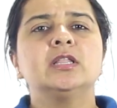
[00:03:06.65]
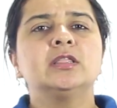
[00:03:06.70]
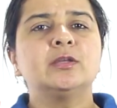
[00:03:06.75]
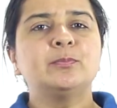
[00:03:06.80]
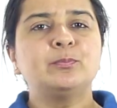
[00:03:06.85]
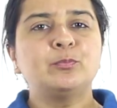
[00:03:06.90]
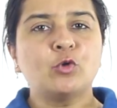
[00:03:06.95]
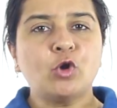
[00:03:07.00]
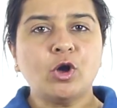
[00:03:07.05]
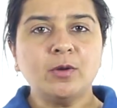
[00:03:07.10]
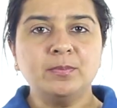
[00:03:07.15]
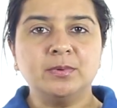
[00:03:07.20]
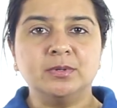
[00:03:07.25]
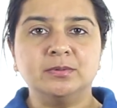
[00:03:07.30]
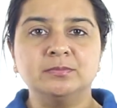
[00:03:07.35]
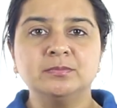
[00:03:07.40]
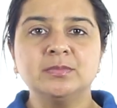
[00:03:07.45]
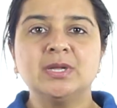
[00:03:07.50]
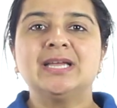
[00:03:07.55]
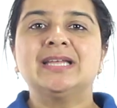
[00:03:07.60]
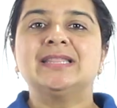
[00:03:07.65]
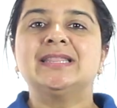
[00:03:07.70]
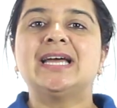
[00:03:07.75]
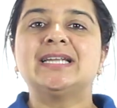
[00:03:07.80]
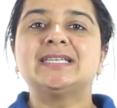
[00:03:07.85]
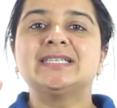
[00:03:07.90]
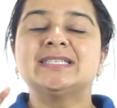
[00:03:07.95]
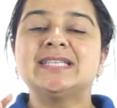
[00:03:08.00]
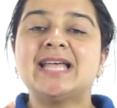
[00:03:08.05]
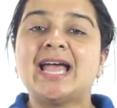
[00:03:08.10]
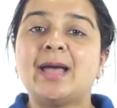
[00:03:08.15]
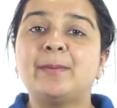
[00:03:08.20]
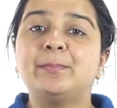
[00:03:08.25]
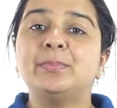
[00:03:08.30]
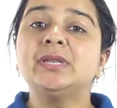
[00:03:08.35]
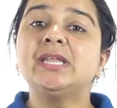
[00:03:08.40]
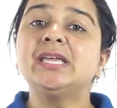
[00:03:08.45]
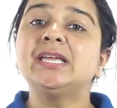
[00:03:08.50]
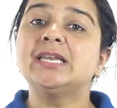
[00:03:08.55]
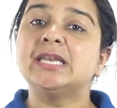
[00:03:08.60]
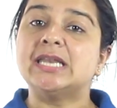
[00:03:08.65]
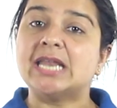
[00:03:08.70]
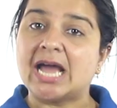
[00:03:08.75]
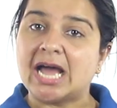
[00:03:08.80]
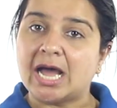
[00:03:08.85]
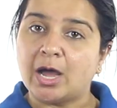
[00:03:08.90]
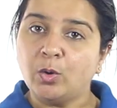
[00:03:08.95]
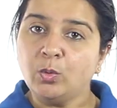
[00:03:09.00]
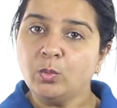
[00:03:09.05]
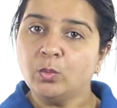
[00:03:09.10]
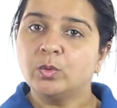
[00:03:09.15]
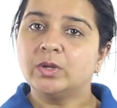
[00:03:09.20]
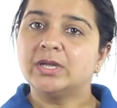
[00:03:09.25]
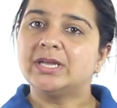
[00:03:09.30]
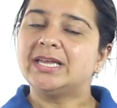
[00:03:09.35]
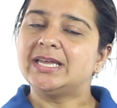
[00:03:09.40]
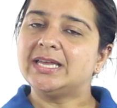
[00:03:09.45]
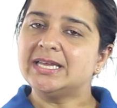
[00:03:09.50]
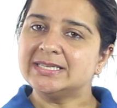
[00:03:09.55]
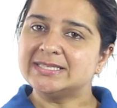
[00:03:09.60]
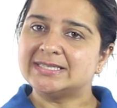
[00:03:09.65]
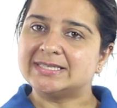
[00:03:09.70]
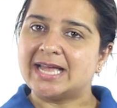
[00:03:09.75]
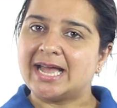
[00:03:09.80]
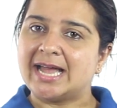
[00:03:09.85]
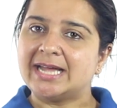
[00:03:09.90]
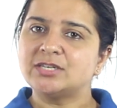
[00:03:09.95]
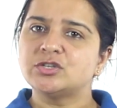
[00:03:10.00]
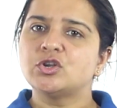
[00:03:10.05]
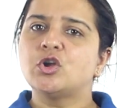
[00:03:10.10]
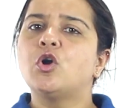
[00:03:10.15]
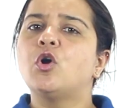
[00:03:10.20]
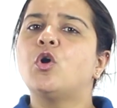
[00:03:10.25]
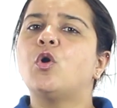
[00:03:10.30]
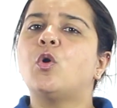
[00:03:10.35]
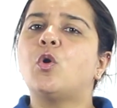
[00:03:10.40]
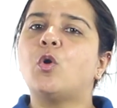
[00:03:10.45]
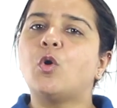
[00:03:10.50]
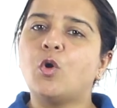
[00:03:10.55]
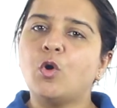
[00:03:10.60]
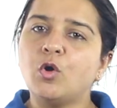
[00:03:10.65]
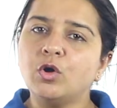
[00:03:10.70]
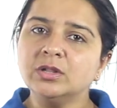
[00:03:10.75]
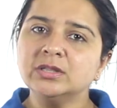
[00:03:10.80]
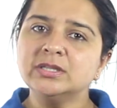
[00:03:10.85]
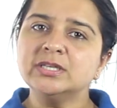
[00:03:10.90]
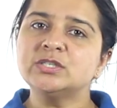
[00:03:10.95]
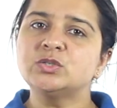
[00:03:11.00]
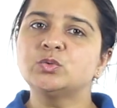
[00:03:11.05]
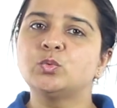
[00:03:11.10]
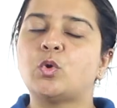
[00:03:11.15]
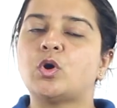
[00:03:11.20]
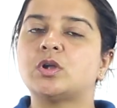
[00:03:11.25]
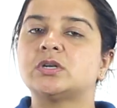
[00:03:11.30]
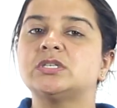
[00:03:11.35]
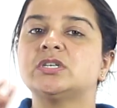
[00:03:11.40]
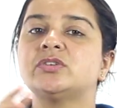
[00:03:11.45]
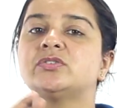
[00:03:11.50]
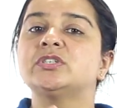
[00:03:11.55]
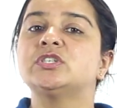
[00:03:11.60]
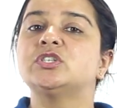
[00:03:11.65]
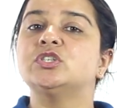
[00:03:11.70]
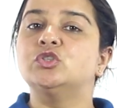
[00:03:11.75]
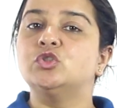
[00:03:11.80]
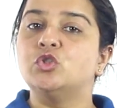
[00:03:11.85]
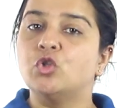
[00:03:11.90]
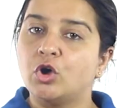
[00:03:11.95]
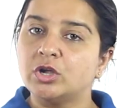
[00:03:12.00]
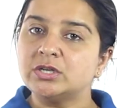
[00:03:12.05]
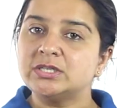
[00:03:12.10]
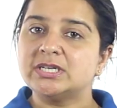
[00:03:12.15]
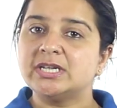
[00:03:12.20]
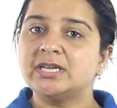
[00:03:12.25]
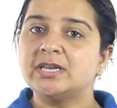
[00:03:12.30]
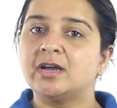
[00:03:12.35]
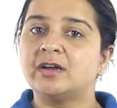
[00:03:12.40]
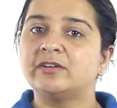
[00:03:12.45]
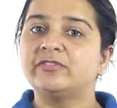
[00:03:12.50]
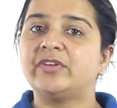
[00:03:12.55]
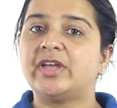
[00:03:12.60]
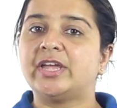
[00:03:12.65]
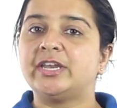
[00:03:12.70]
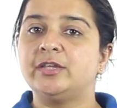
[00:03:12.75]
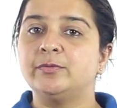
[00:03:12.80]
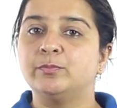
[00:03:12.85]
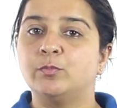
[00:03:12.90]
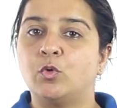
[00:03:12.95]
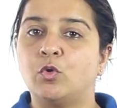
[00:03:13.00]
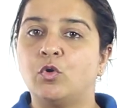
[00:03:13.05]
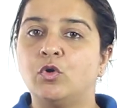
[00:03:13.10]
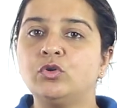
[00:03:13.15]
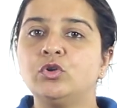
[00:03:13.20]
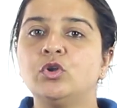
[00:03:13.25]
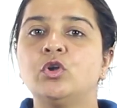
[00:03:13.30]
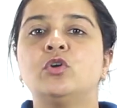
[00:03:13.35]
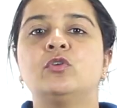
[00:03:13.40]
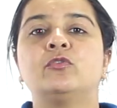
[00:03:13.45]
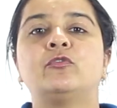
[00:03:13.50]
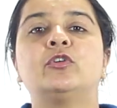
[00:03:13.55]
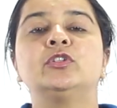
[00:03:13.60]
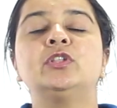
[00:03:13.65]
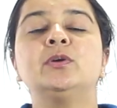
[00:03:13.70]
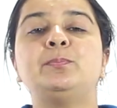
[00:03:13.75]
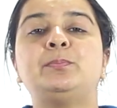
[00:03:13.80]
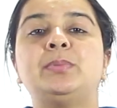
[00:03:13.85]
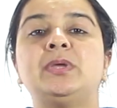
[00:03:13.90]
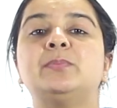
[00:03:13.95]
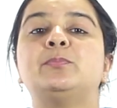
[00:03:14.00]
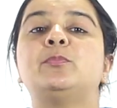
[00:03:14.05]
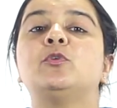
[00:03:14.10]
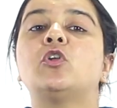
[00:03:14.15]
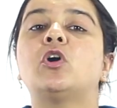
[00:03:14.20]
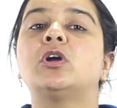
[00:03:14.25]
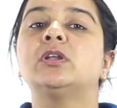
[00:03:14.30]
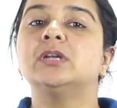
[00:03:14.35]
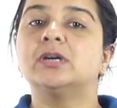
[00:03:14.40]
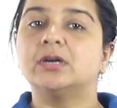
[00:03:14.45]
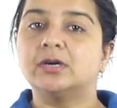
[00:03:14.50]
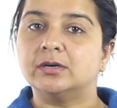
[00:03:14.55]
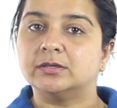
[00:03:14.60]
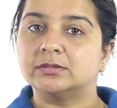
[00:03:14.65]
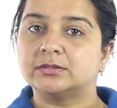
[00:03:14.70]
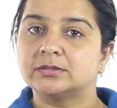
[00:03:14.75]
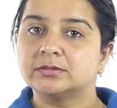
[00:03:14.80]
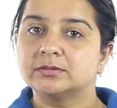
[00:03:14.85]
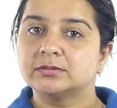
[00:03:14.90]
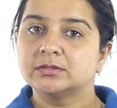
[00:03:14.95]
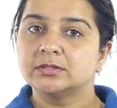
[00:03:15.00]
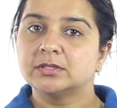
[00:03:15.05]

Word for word: The problem that is happening now is that all this water is not enough anymore for the people on earth.